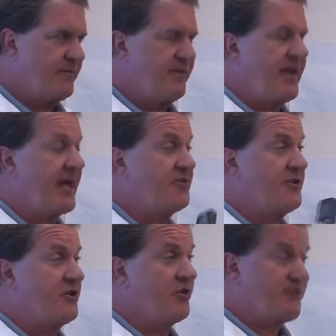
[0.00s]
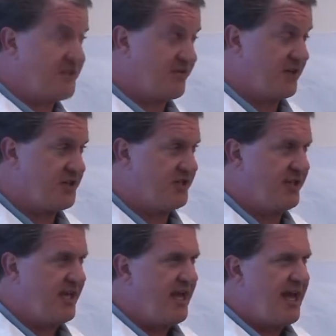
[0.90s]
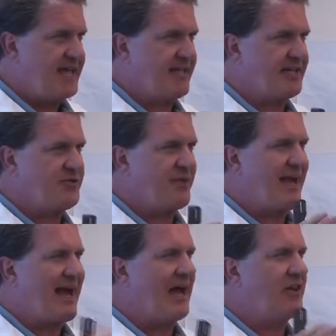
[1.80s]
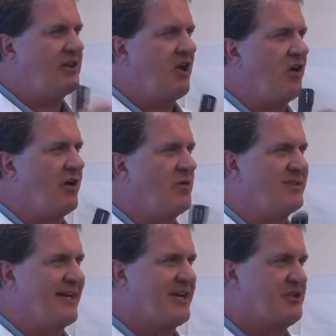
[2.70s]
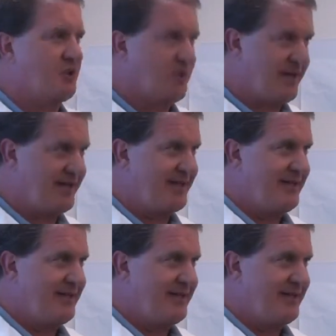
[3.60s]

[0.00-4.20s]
the axillary nerve dysfunction, has a lot to do with how long it was out of joint.